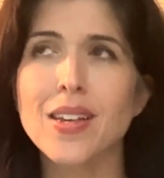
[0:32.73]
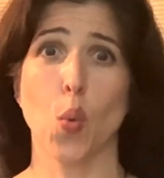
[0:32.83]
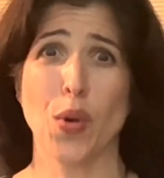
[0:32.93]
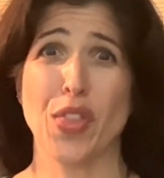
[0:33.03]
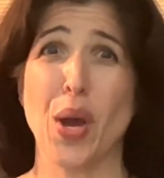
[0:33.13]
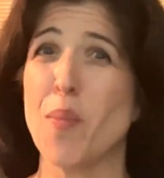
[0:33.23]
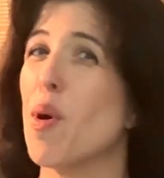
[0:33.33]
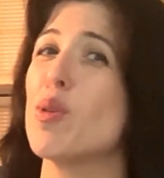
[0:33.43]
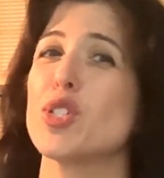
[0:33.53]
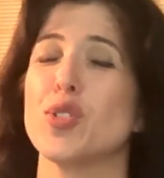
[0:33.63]
With
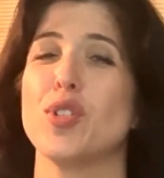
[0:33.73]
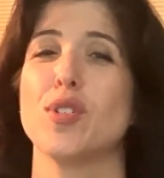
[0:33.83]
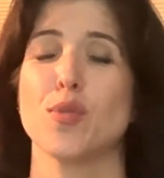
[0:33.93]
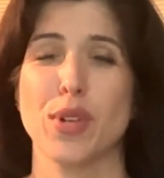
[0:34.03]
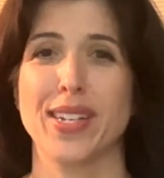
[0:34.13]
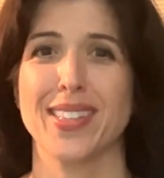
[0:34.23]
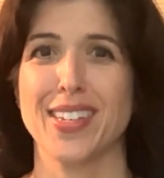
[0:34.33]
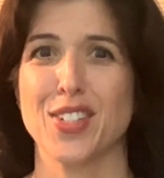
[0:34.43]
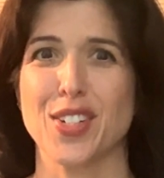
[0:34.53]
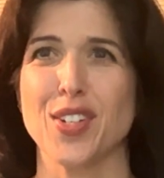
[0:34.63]
emotional
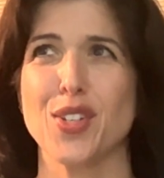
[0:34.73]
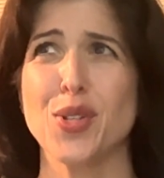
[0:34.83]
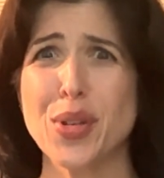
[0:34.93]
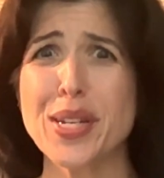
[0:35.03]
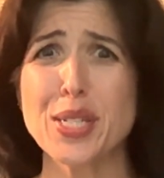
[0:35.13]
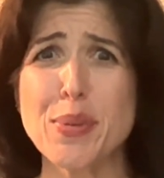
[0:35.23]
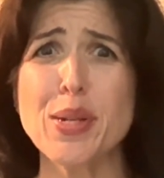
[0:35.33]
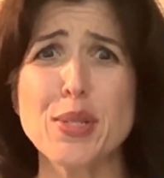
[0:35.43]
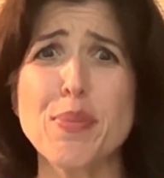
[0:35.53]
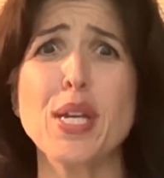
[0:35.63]
regulation, you can
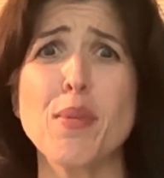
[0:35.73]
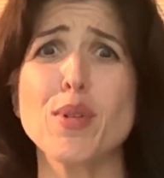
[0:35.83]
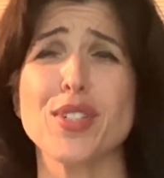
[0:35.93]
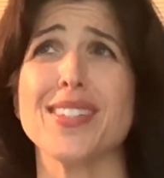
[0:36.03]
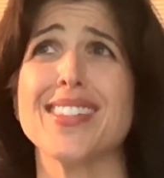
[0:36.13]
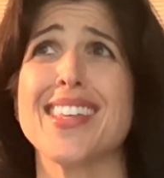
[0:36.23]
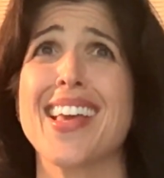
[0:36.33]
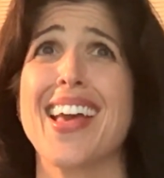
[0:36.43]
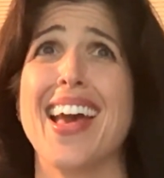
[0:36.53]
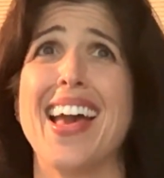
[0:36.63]
experience big emotions
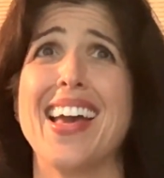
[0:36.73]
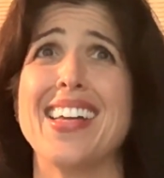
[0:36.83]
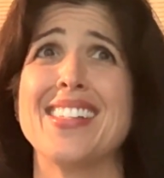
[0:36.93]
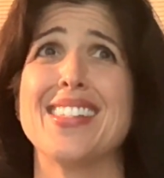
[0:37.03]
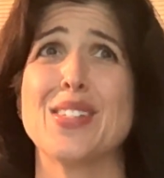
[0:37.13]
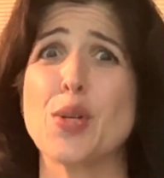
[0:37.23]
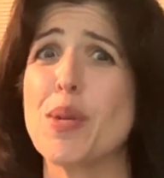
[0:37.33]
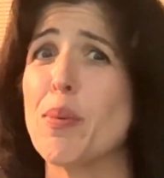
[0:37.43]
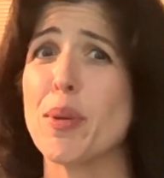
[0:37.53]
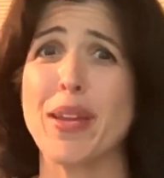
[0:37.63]
and still be
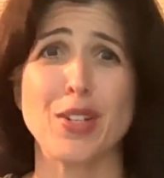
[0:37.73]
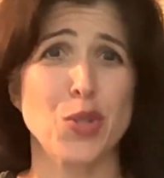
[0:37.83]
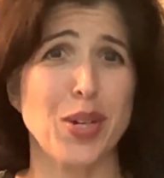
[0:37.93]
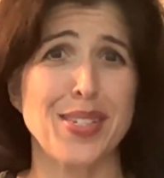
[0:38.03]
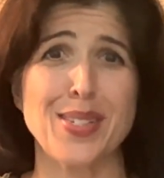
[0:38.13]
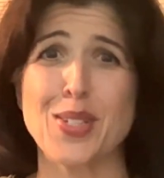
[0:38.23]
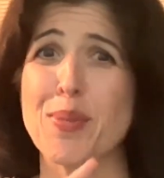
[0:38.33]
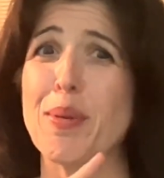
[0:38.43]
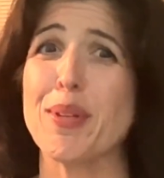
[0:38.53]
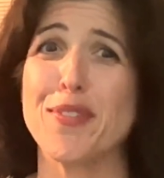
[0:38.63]
able to make choices, still be
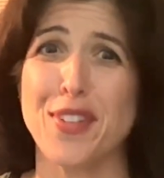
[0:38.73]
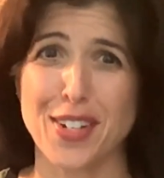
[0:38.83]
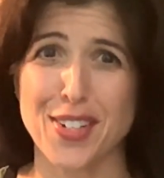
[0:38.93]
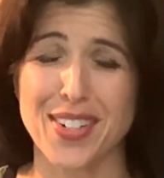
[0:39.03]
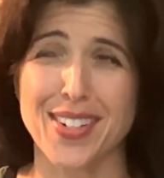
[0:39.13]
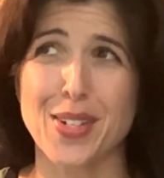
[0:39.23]
able to function.